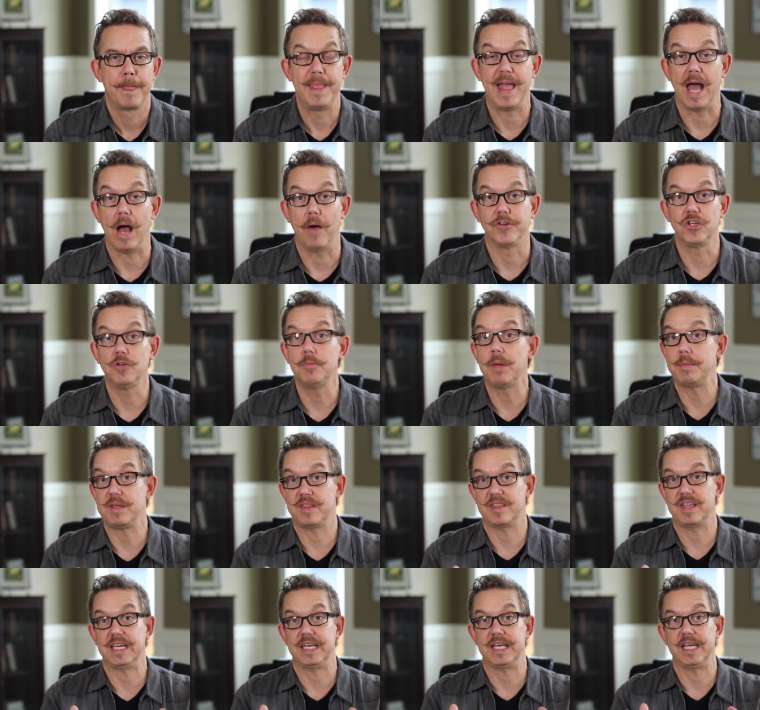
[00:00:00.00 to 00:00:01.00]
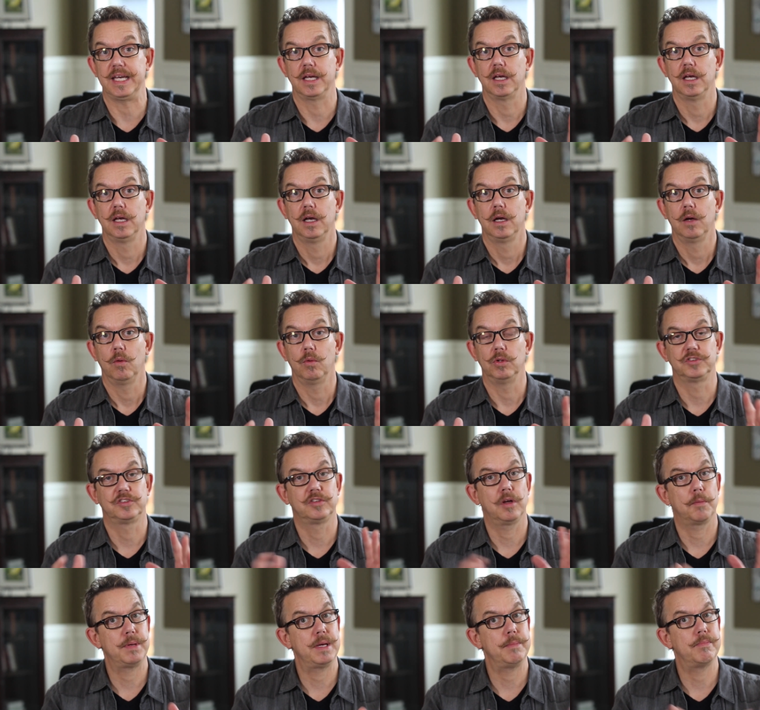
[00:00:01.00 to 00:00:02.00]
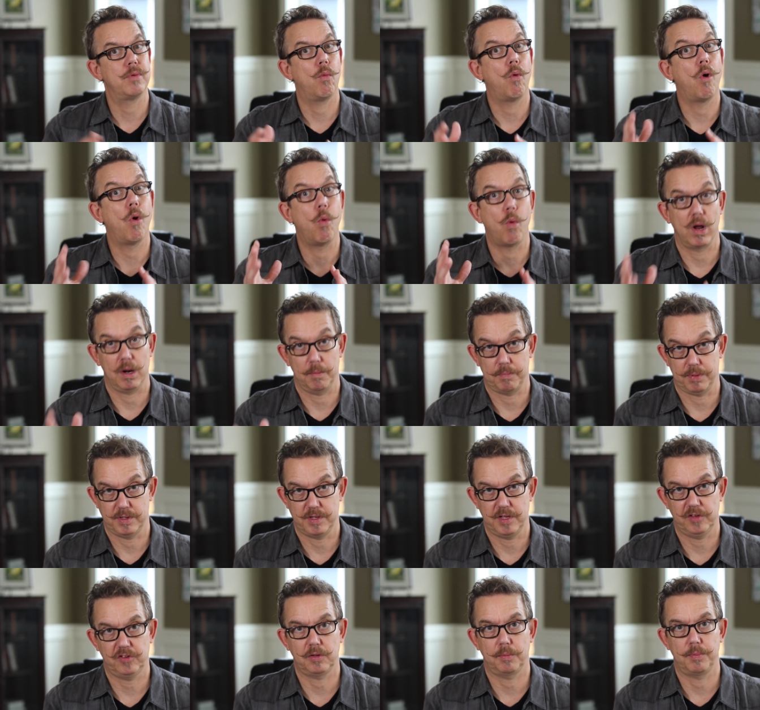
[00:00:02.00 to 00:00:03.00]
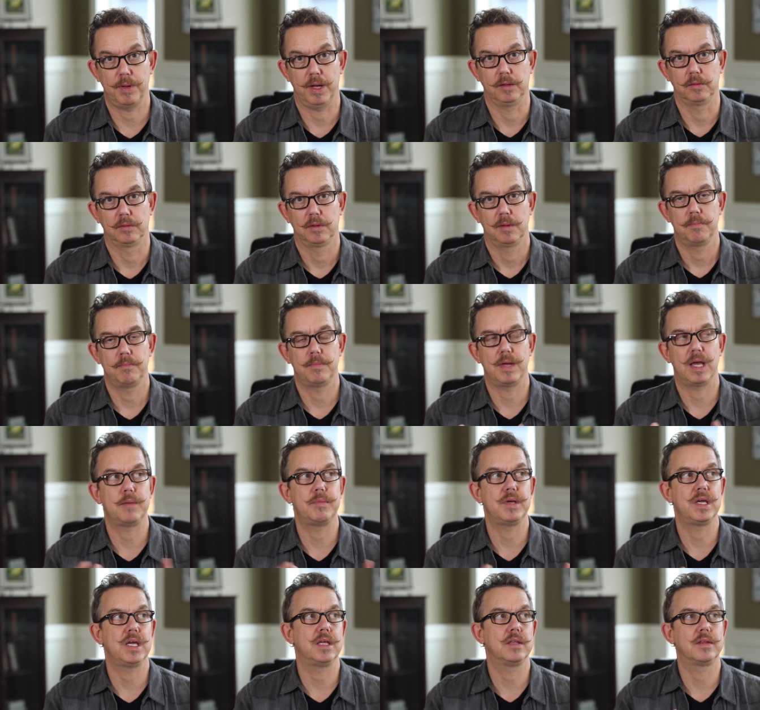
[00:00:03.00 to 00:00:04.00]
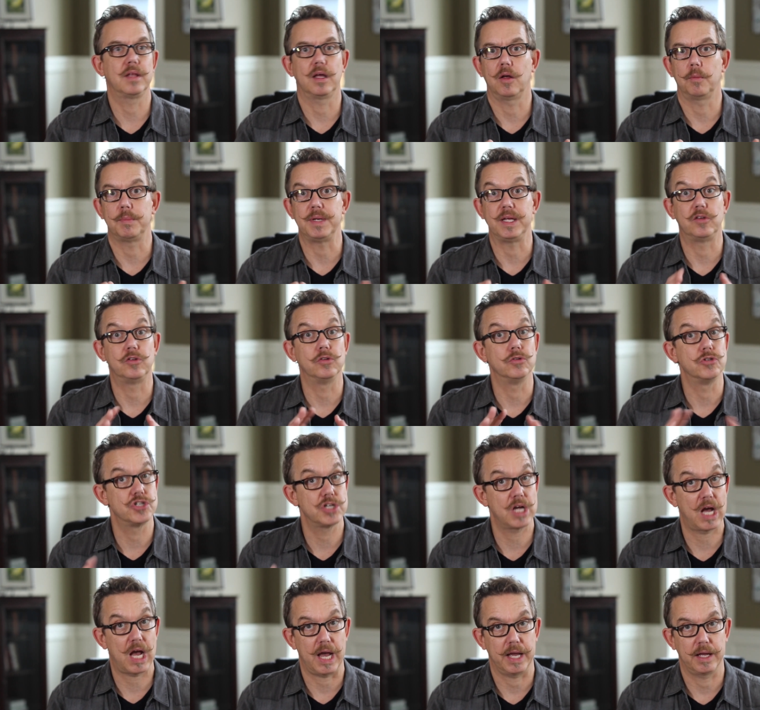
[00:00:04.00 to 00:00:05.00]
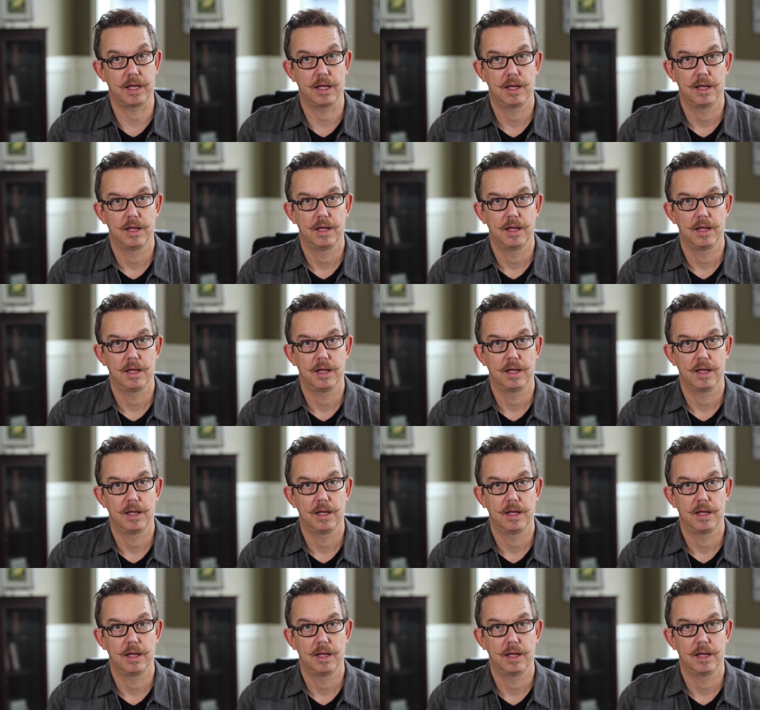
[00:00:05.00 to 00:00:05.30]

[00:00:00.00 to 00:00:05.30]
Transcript: Now, you may be thinking, well, some people won't want to participate. Maybe they'll be too shy.